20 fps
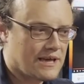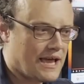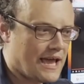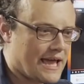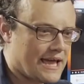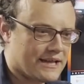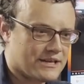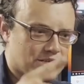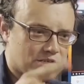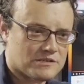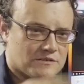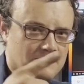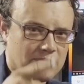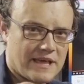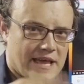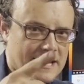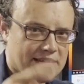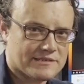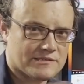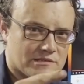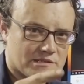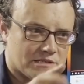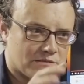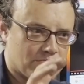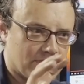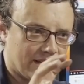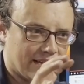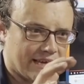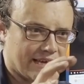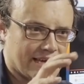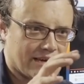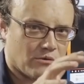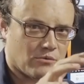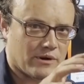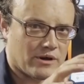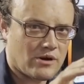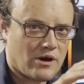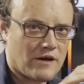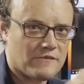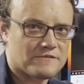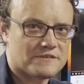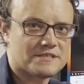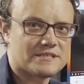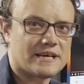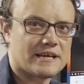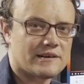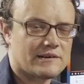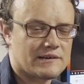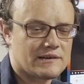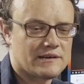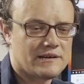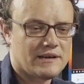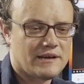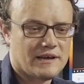and just from the axle spinning, it went off center.